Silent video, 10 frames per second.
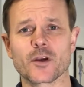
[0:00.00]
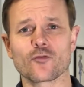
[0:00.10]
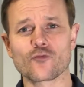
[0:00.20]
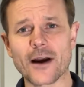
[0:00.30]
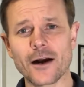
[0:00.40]

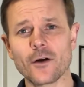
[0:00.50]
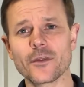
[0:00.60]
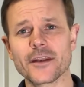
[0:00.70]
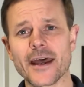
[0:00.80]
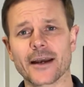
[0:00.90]
around the
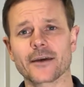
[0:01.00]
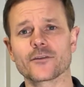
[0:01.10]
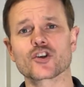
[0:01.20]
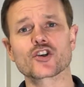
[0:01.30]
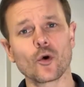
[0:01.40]
neck and the
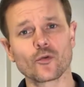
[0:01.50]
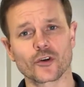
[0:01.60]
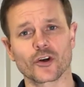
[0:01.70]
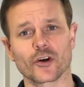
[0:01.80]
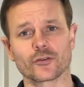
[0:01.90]
shoulder
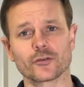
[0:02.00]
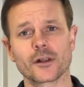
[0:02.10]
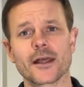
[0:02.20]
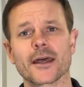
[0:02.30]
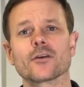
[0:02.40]
girdle,
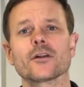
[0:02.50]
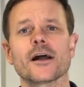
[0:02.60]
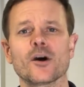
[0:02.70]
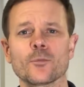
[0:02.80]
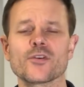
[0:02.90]
it'll
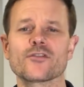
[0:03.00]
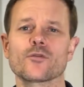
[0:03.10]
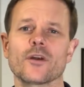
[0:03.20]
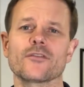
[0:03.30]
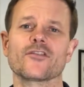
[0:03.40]
help you to
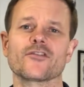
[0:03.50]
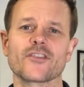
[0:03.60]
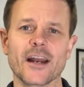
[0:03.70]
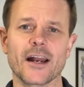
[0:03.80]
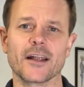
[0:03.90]

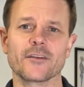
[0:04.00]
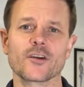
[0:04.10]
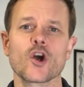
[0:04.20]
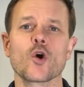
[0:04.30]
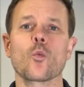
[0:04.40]
understand
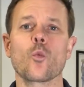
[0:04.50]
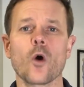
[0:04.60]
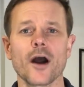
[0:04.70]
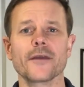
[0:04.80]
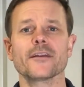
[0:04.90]
why the